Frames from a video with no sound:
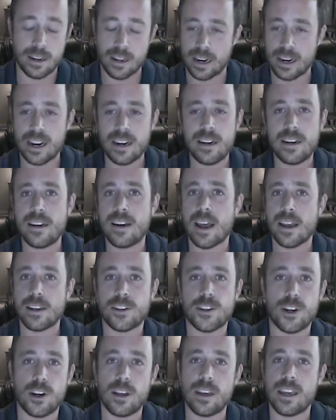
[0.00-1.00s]
didn't
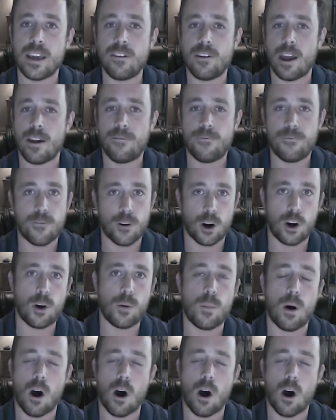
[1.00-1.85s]
necessarily give a firm